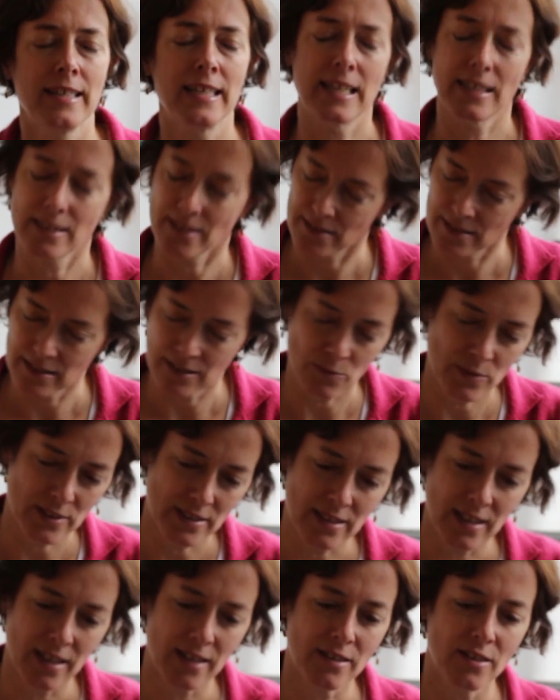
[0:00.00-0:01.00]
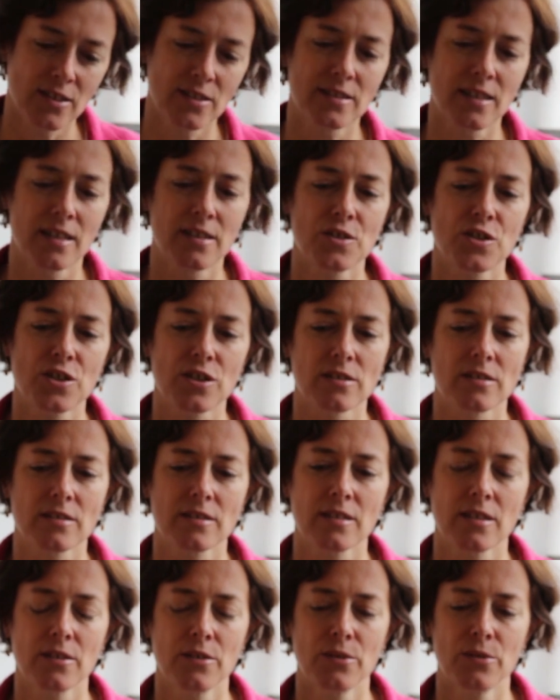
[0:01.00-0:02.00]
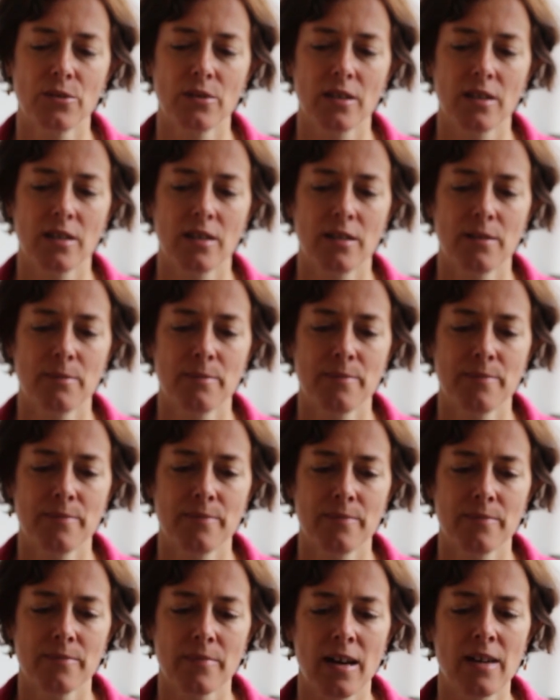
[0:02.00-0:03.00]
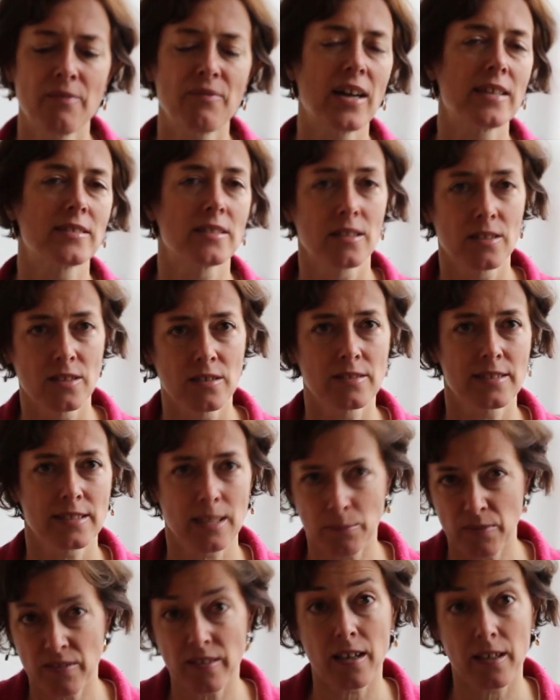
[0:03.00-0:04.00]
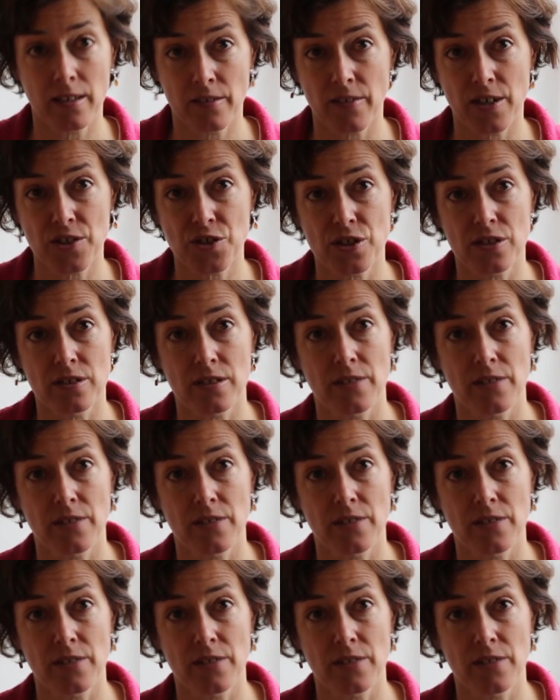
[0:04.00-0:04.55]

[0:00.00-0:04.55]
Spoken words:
Yes, that was the accusation. So I've had some of that aggression